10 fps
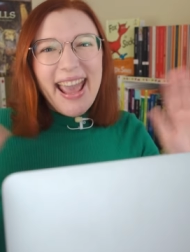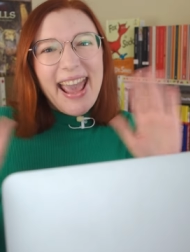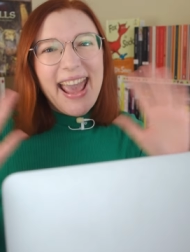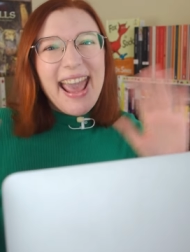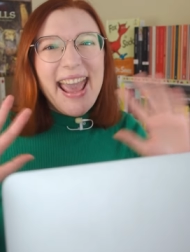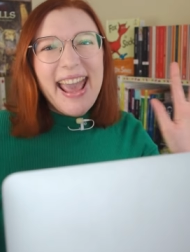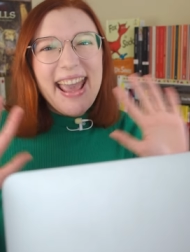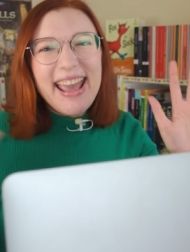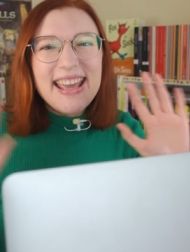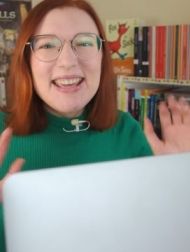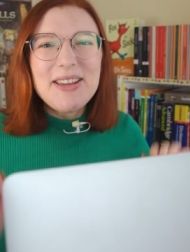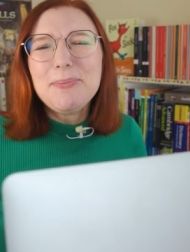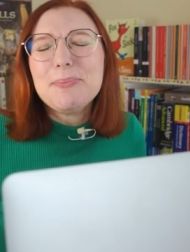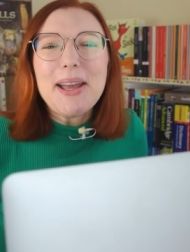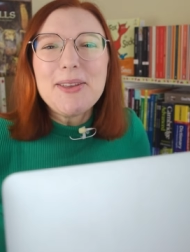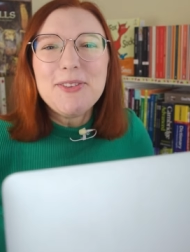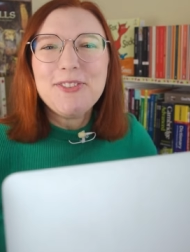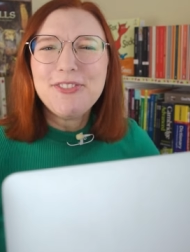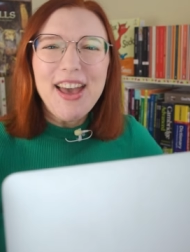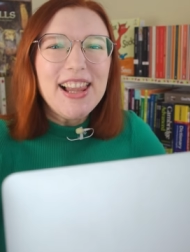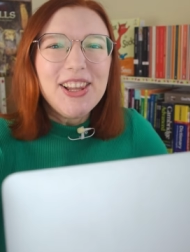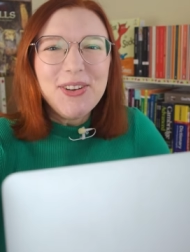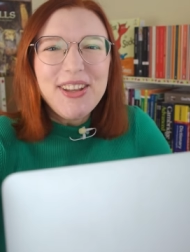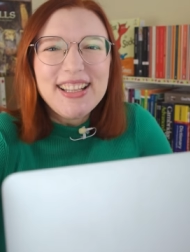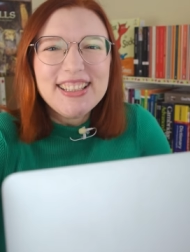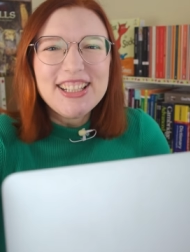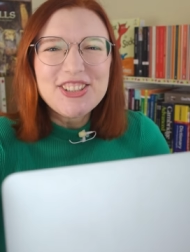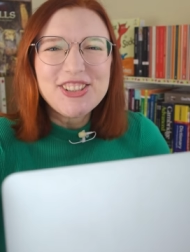Hey, my fellow English